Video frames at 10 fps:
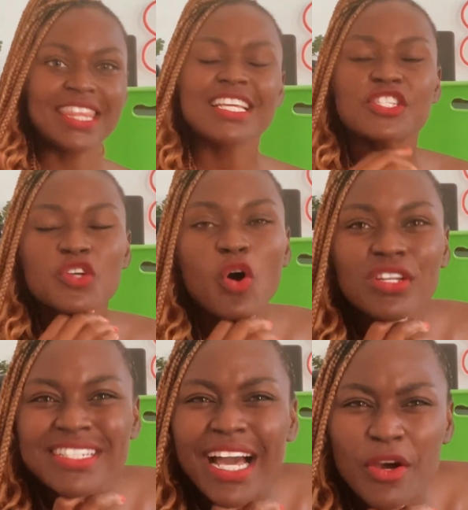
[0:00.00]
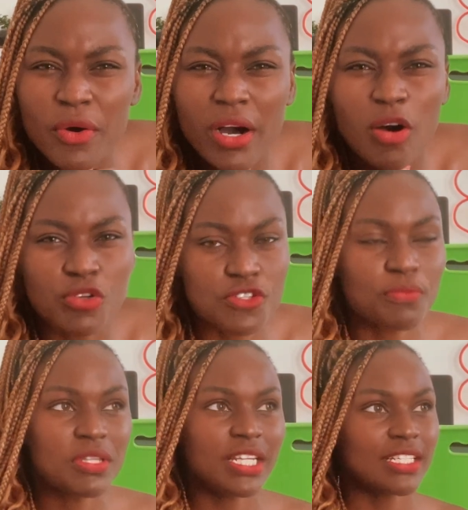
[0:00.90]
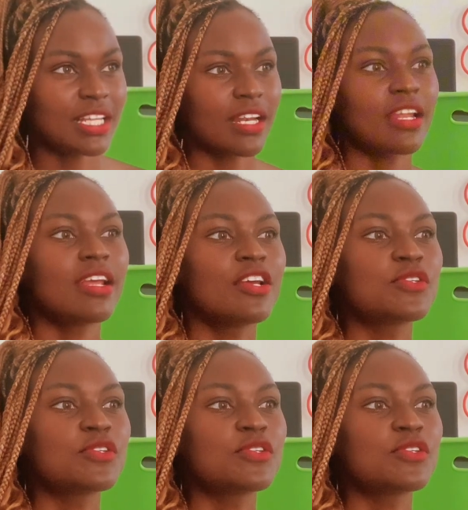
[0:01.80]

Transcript: I think it's called dakwa or something like that.